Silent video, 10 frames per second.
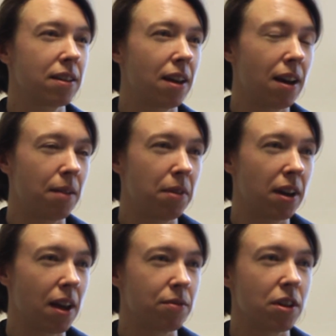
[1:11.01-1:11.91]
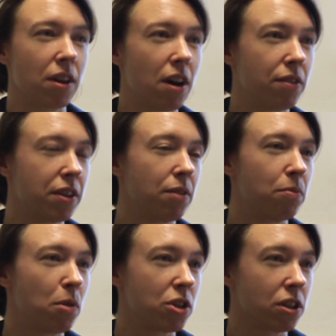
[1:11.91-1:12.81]
and it comes only after
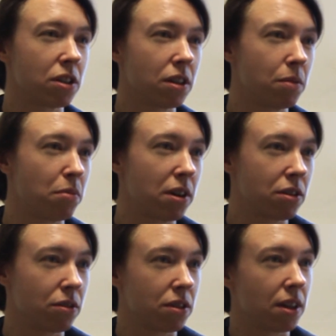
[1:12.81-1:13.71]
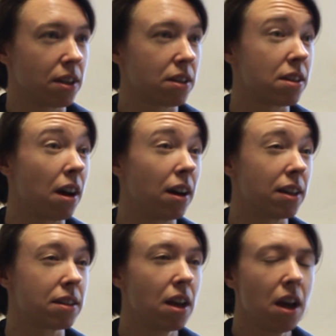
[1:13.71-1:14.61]
Washington and Brussels in size.